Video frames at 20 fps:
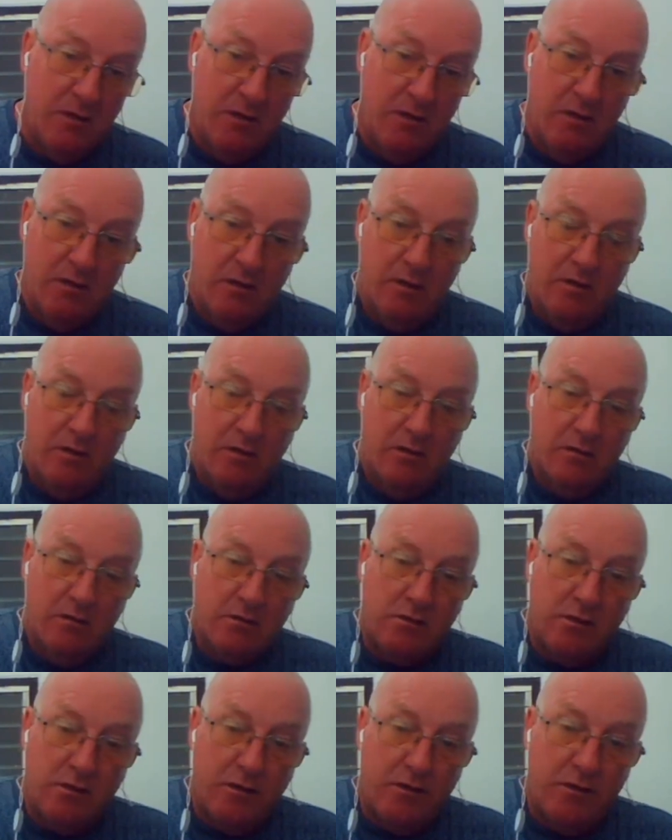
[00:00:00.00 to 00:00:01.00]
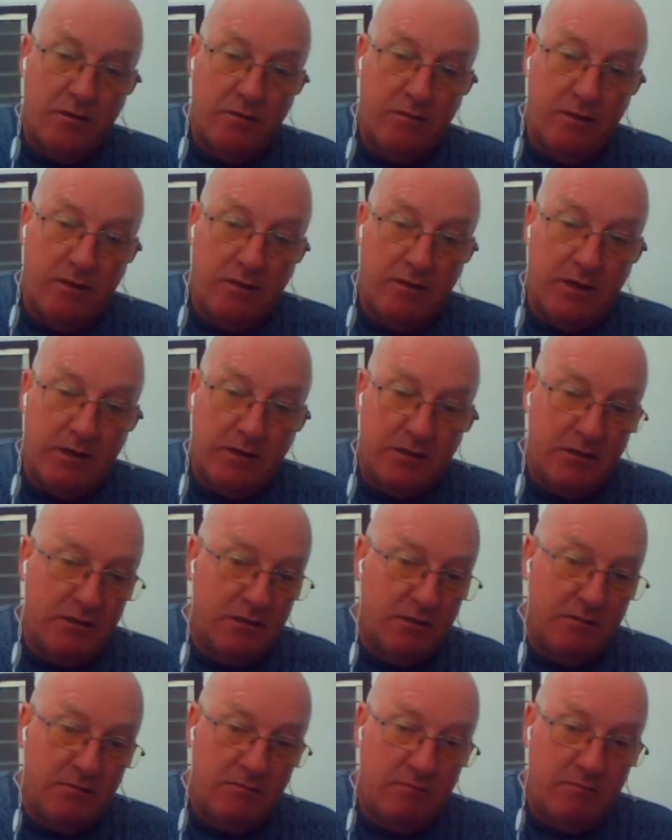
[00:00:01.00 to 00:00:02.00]
So
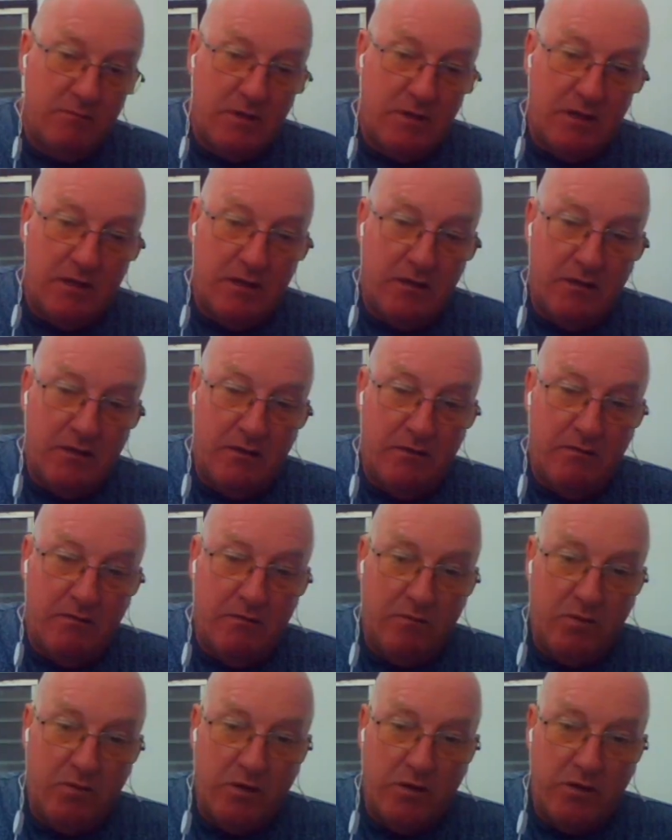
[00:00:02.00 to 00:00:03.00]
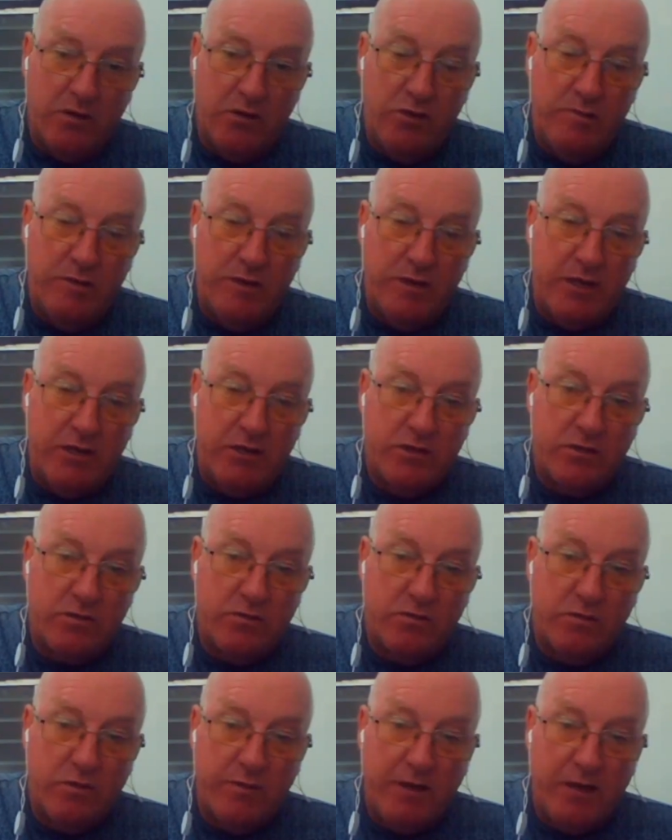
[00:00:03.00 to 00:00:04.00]
that's what human nature is
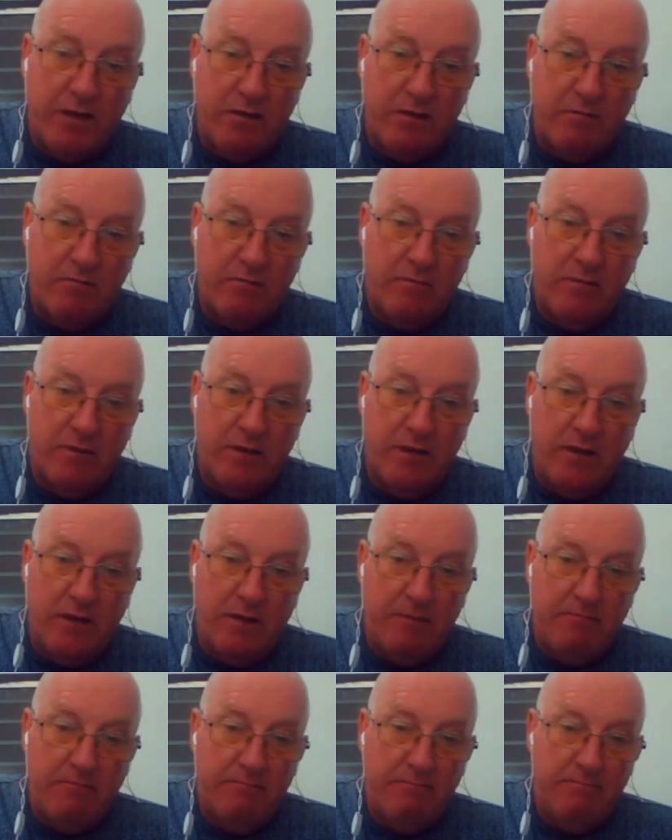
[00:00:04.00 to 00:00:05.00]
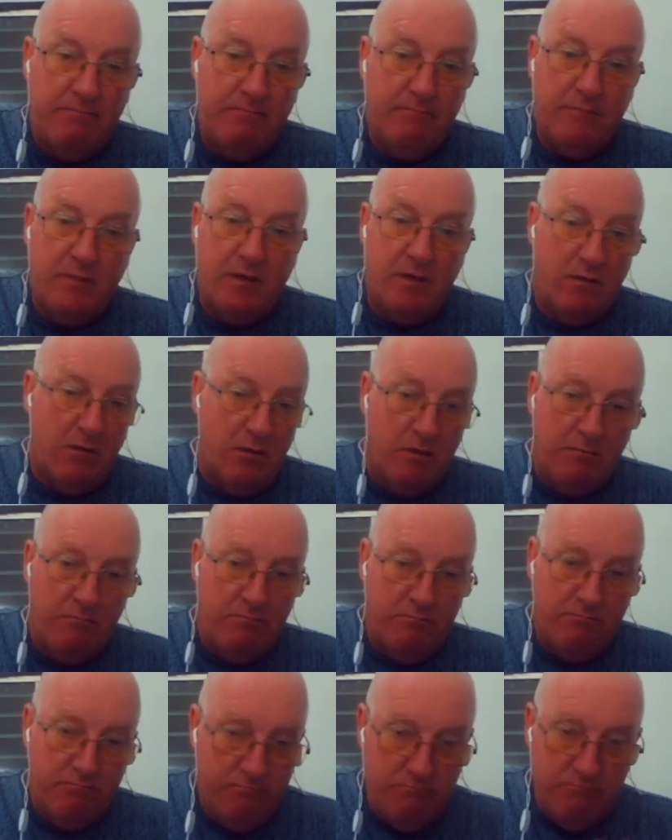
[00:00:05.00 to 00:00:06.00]
all about. I'm
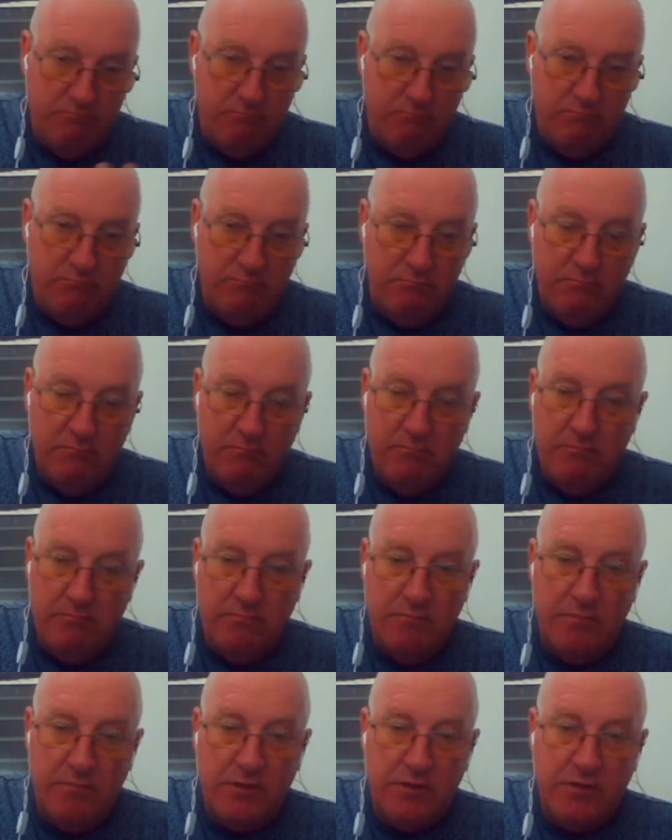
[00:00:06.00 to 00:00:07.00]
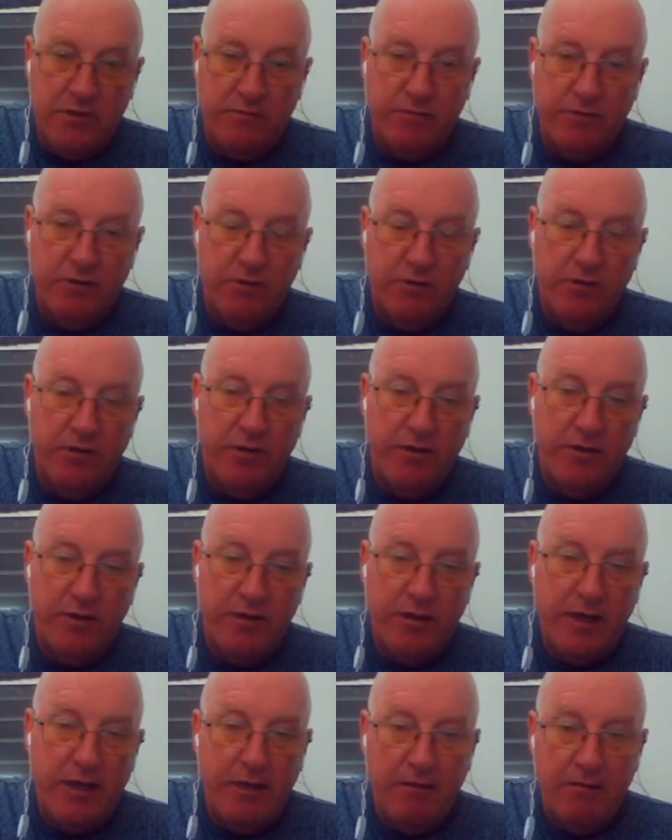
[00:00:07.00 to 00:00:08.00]
myself included in that.